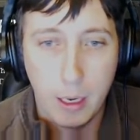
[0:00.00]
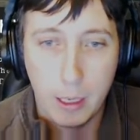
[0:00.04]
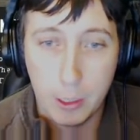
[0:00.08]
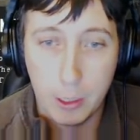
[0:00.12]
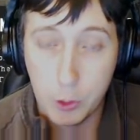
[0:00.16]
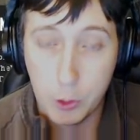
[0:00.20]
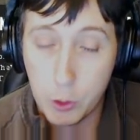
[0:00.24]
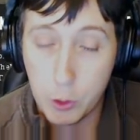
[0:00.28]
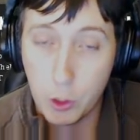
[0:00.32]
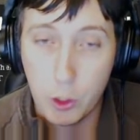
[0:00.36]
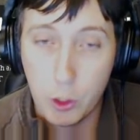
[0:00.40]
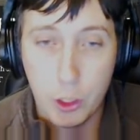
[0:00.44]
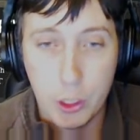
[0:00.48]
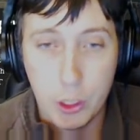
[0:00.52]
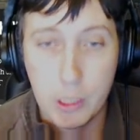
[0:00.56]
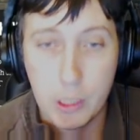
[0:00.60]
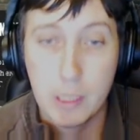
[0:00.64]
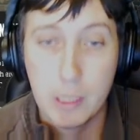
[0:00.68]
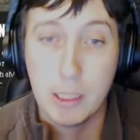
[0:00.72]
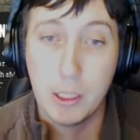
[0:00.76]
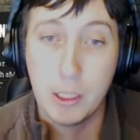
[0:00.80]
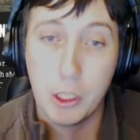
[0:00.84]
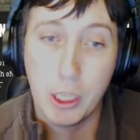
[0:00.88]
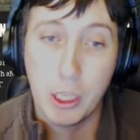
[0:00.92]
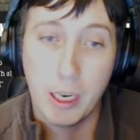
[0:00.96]

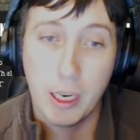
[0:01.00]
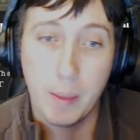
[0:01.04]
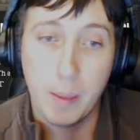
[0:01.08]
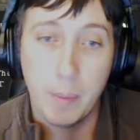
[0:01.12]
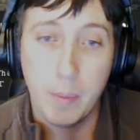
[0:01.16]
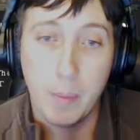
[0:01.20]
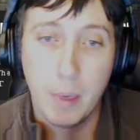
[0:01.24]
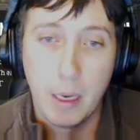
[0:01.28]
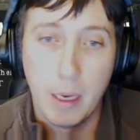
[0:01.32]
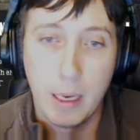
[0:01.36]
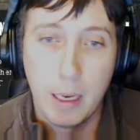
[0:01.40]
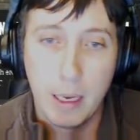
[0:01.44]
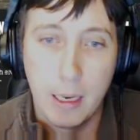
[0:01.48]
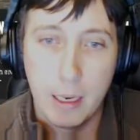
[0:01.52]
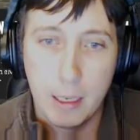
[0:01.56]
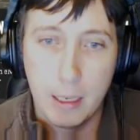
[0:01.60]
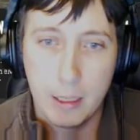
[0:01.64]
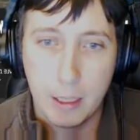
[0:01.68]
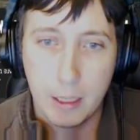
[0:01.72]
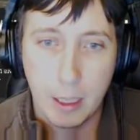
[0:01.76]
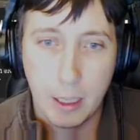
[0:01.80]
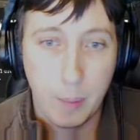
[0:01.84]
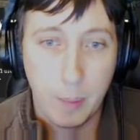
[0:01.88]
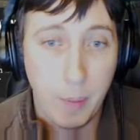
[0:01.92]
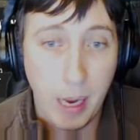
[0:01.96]
Insurgency Gym,
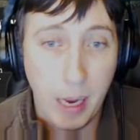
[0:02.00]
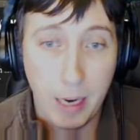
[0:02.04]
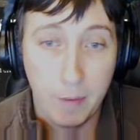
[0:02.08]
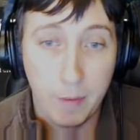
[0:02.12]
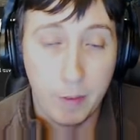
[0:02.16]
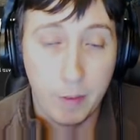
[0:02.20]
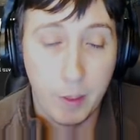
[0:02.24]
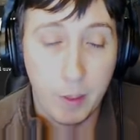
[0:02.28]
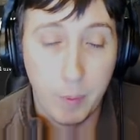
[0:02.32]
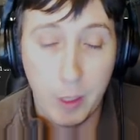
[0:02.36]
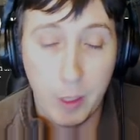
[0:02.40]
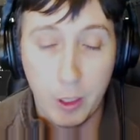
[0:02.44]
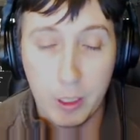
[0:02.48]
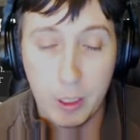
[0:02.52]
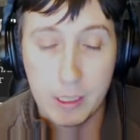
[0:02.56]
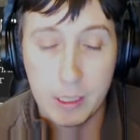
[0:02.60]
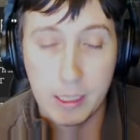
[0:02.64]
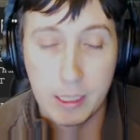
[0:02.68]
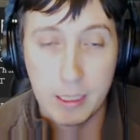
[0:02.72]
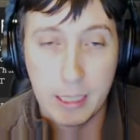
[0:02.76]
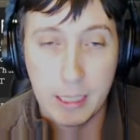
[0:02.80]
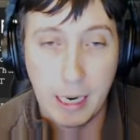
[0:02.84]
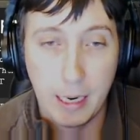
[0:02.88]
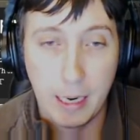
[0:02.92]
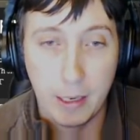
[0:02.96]
the competitive community is
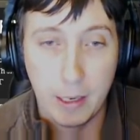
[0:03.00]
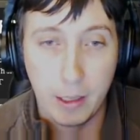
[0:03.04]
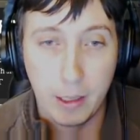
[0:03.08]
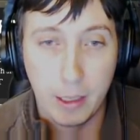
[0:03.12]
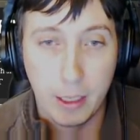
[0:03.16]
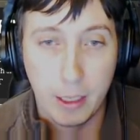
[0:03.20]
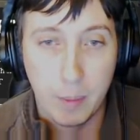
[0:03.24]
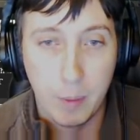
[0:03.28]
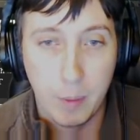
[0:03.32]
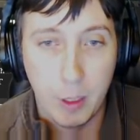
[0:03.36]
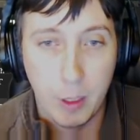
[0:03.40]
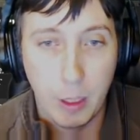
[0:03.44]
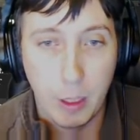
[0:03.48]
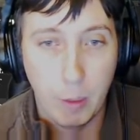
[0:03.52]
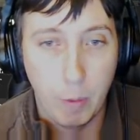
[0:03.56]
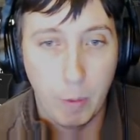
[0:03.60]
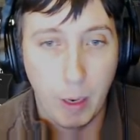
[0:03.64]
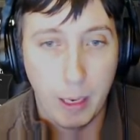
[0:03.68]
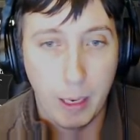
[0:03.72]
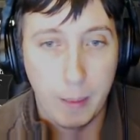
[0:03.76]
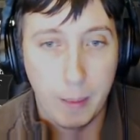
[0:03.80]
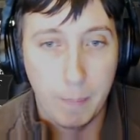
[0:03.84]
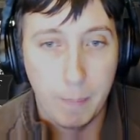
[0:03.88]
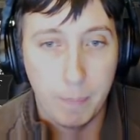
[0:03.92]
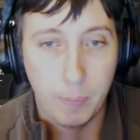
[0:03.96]
entirely community
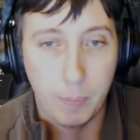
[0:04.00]
run.